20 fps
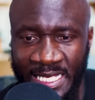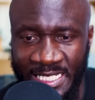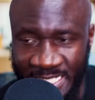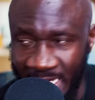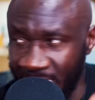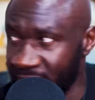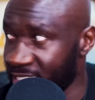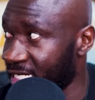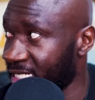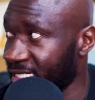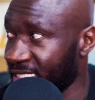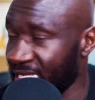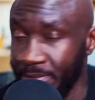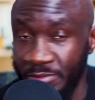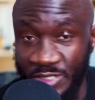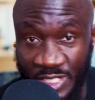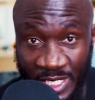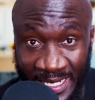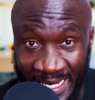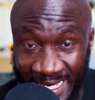changing
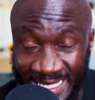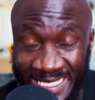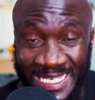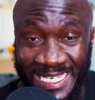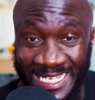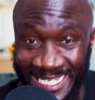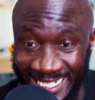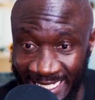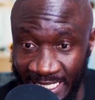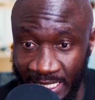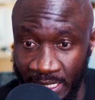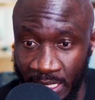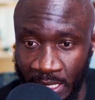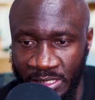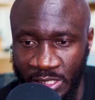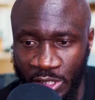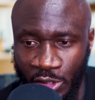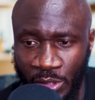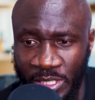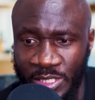them genetically,
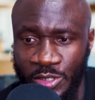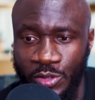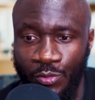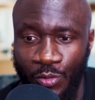they're going to